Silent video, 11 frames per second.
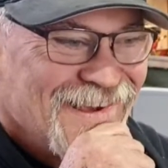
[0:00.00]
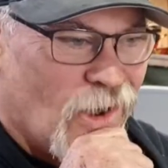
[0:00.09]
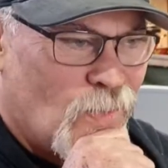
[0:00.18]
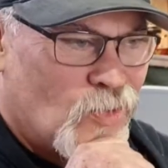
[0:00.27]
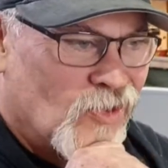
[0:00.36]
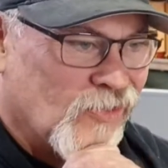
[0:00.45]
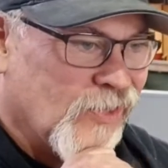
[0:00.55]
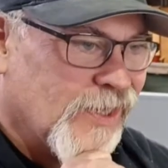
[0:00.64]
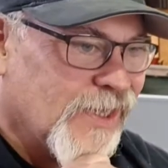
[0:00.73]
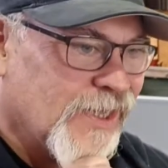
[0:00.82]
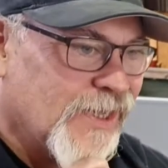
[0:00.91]
I might,
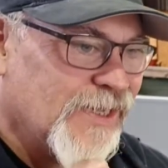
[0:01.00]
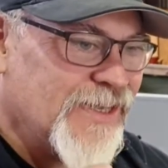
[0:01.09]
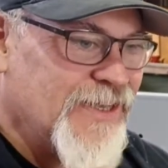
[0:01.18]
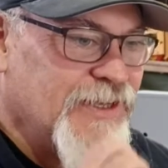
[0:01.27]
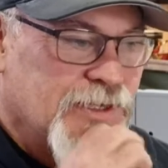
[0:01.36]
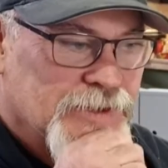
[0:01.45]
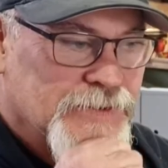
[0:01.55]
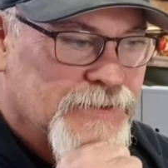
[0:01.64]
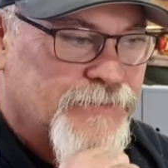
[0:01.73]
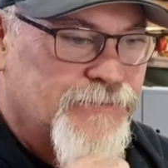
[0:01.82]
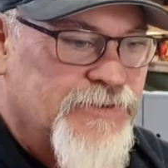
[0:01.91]
yeah,
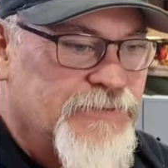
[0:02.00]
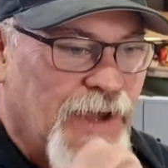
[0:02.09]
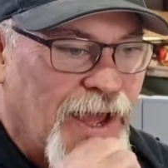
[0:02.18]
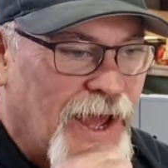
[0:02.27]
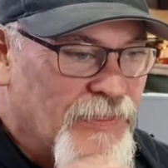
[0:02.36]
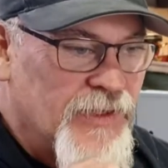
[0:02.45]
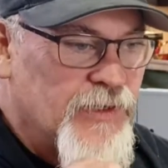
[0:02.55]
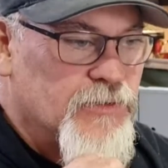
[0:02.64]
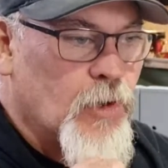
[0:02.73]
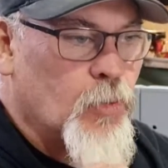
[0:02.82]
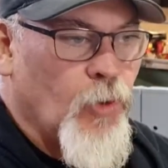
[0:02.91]
it's sort of a hard thing.
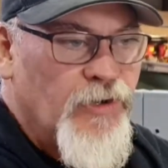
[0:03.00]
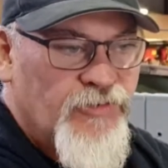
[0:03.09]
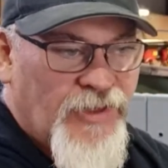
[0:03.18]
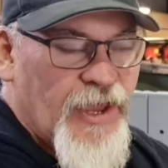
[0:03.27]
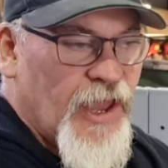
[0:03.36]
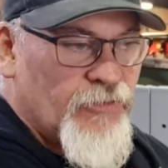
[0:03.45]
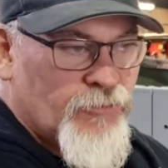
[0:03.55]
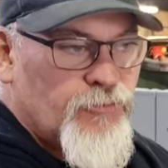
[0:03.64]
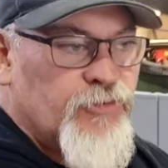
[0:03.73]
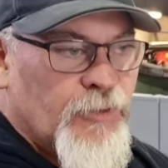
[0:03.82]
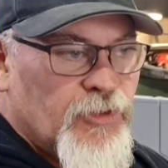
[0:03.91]
I want to start going through
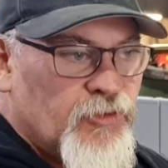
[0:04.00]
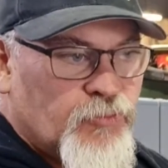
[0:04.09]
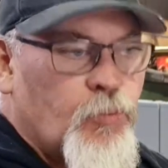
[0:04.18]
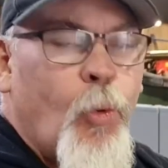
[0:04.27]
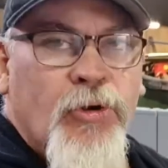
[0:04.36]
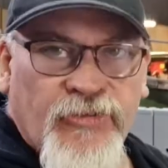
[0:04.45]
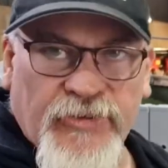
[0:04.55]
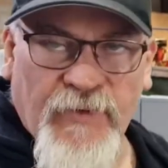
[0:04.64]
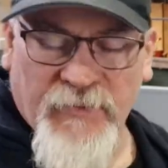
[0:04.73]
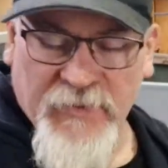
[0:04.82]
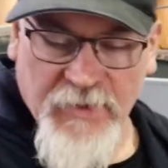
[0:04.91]
some of the smaller
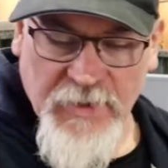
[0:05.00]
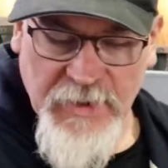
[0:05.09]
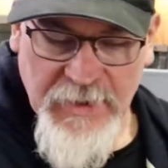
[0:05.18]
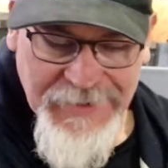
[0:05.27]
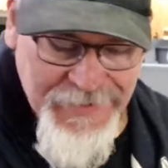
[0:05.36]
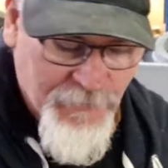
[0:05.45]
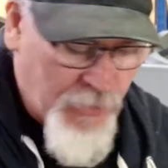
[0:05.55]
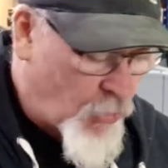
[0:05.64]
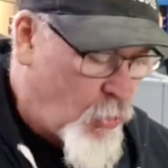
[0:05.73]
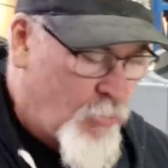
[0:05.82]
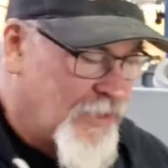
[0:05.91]
stuff, but I
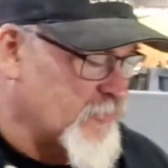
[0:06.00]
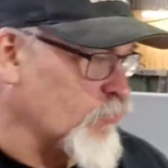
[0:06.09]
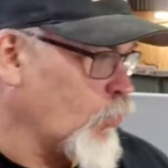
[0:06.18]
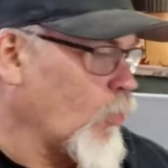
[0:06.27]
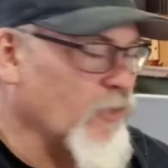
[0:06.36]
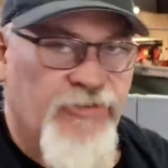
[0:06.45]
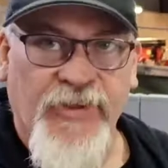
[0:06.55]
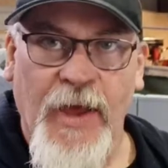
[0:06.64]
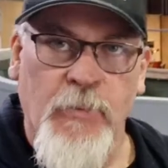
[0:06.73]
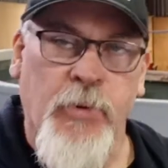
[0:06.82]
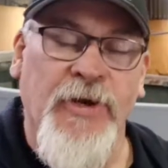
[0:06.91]
almost want to
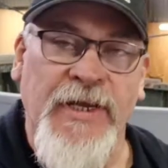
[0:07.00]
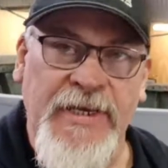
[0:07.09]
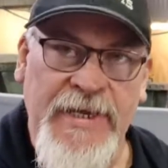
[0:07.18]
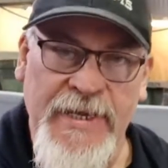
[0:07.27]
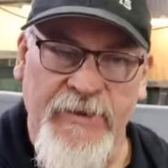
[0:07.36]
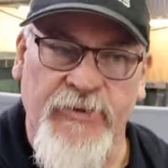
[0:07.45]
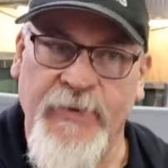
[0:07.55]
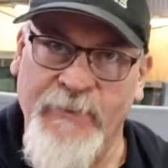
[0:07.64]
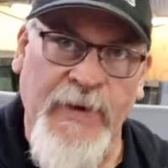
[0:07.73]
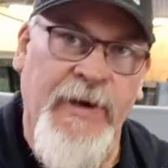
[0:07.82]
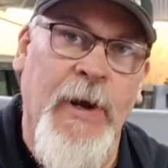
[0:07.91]
start putting it together to
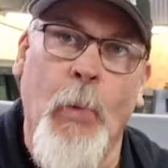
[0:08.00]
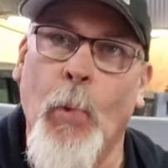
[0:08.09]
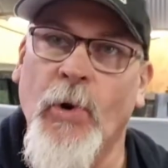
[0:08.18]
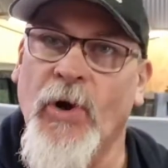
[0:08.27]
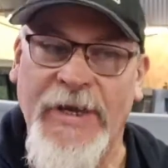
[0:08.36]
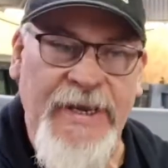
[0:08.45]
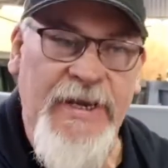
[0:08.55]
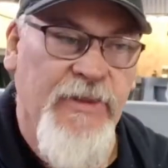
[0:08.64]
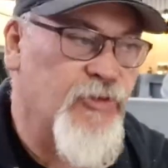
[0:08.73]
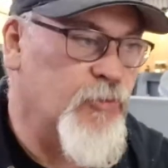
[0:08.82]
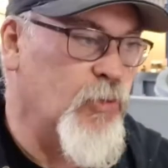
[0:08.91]
figure out what I need in
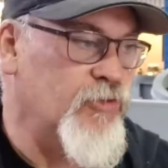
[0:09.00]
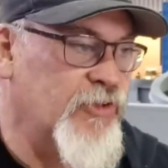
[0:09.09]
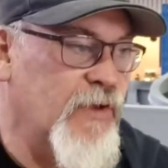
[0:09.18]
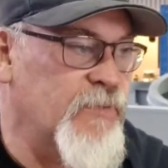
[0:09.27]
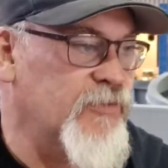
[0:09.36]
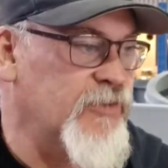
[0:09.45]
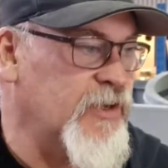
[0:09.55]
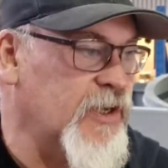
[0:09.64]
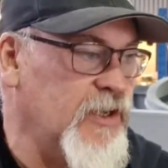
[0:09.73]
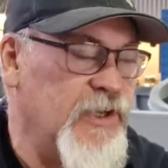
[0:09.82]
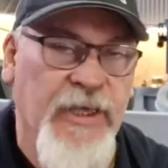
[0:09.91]
the smaller stuff instead of
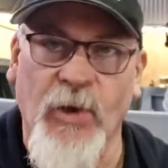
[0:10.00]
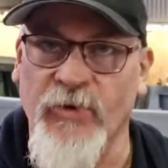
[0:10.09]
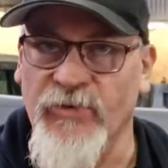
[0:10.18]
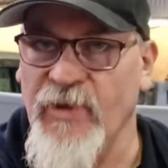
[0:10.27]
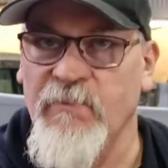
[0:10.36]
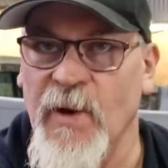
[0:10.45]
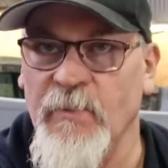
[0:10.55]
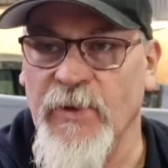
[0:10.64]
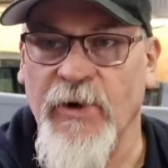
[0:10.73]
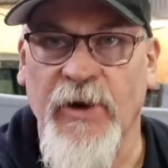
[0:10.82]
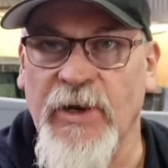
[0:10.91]
cleaning a lot of stuff up
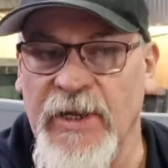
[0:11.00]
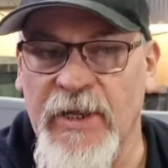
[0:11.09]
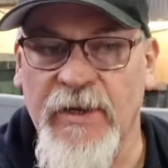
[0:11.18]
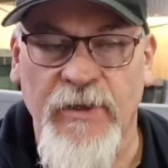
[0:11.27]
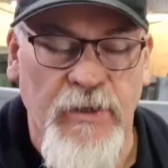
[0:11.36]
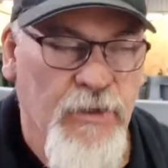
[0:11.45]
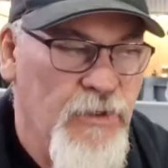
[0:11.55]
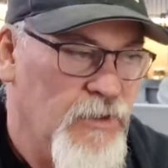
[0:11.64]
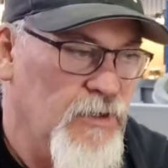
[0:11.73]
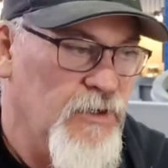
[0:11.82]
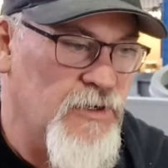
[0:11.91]
that I don't need,
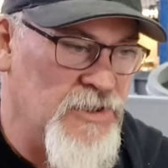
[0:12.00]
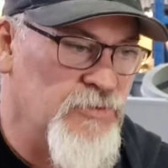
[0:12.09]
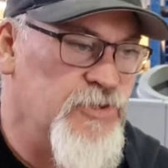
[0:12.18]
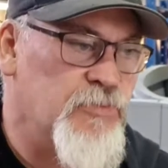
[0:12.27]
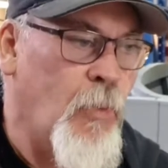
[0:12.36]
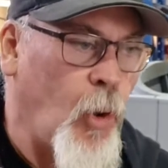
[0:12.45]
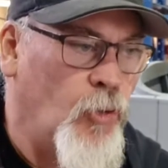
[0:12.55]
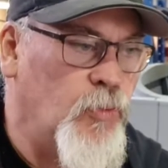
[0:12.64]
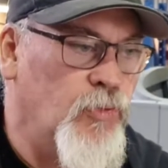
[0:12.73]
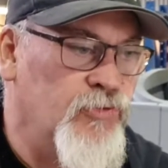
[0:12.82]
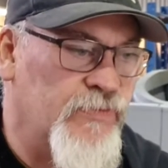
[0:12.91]
because there is
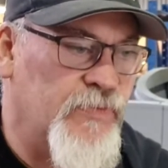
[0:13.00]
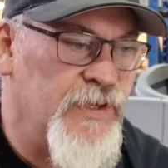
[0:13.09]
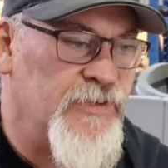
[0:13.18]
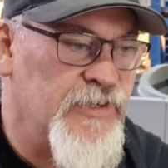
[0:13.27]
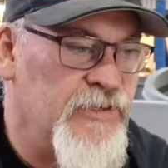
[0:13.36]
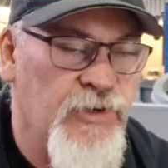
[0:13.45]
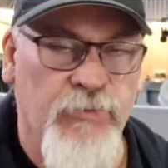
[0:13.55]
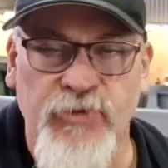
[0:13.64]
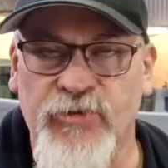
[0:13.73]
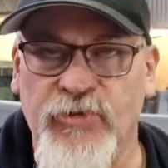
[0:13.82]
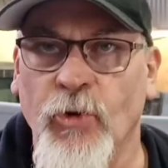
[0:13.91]
multiples of things here that I'm
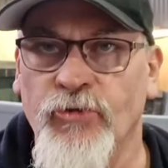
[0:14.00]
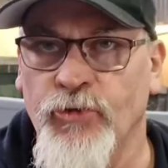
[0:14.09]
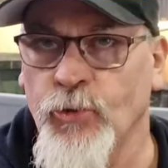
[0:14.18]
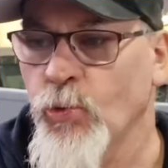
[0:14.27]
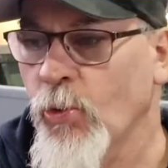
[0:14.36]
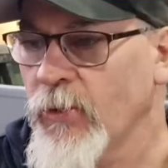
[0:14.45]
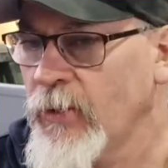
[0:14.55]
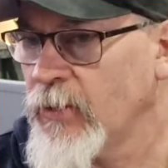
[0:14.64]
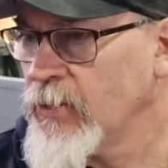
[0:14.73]
just not sure on